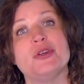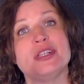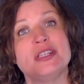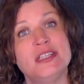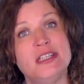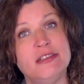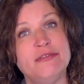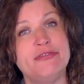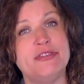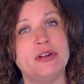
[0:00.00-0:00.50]

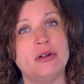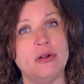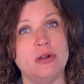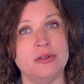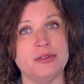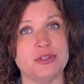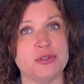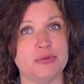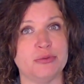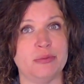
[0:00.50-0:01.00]

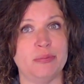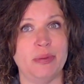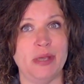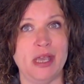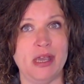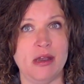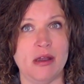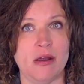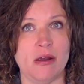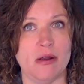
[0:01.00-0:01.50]
difficult to
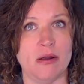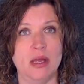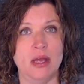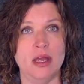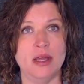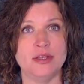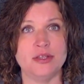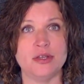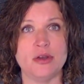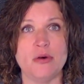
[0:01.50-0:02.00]
repair.
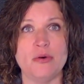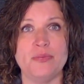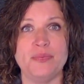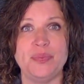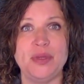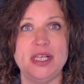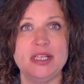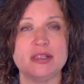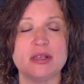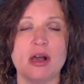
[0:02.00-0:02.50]
So
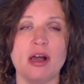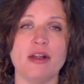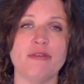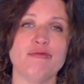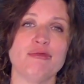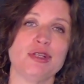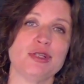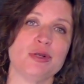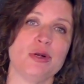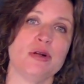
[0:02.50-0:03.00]
these
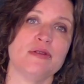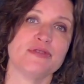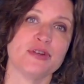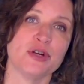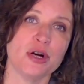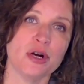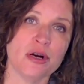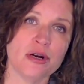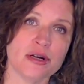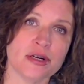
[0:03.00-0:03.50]
unresolved
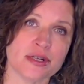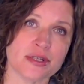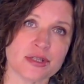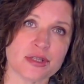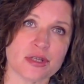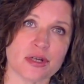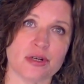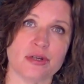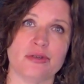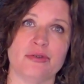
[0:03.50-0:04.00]

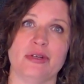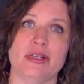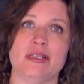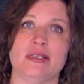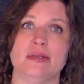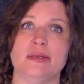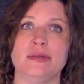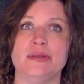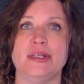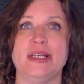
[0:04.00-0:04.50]
hurts are going
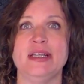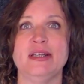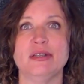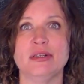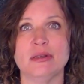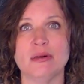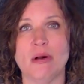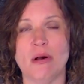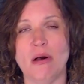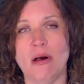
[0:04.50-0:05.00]
to
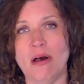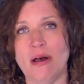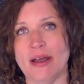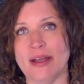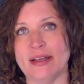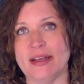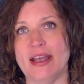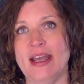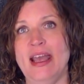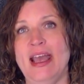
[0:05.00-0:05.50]
linger
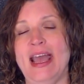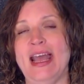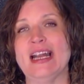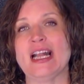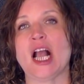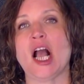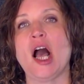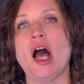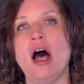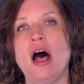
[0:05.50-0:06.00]
on
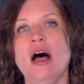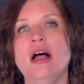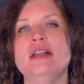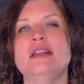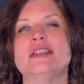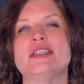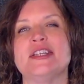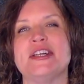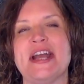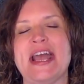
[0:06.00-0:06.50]
and
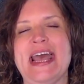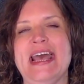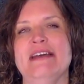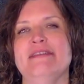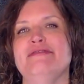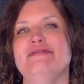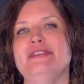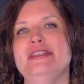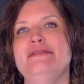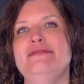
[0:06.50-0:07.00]
color
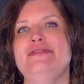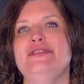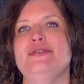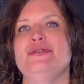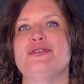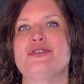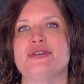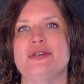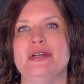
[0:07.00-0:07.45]
every future